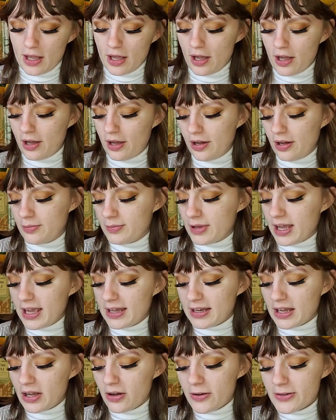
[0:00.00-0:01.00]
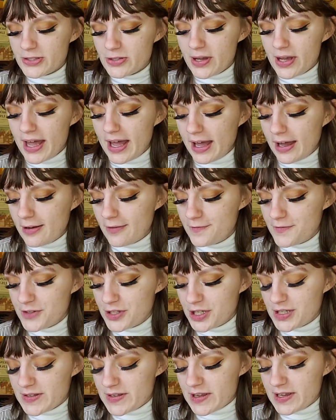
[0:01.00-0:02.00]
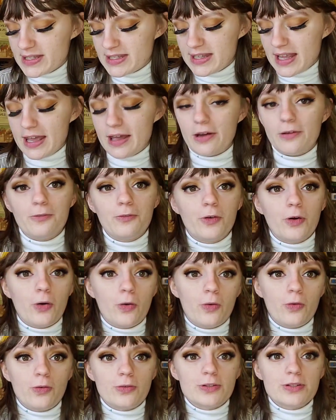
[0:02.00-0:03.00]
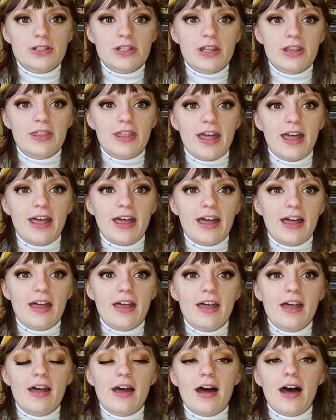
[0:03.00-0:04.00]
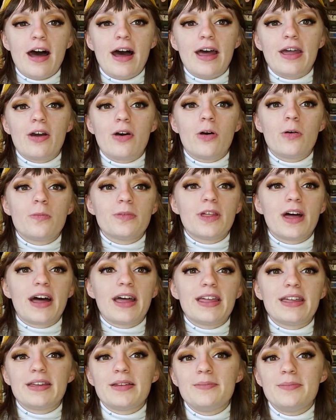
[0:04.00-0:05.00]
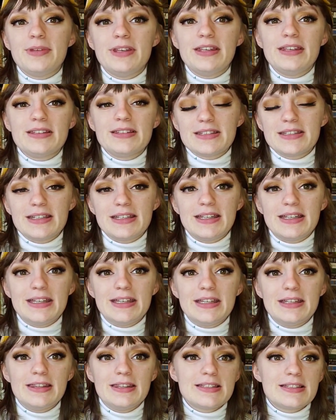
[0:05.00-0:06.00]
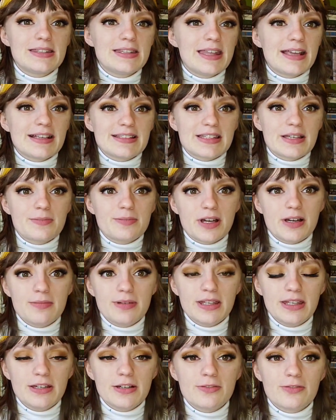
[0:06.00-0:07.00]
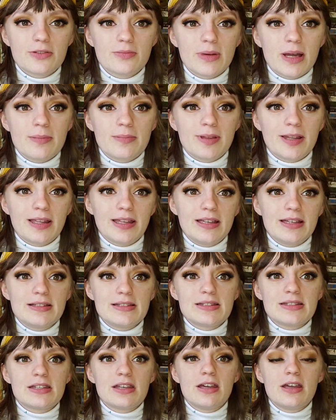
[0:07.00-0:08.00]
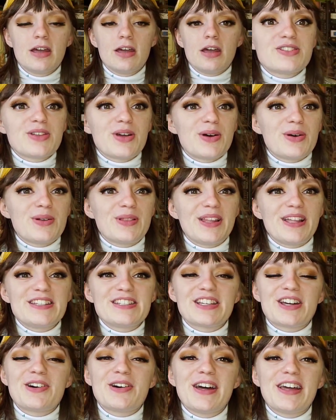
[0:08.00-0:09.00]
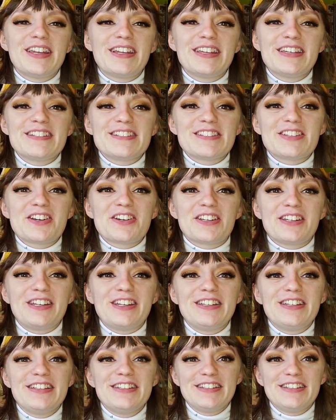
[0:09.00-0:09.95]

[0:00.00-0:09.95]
And I also have just a set of goals that I hope that I can meet in this next upcoming year for my plants. So let's go ahead and get started.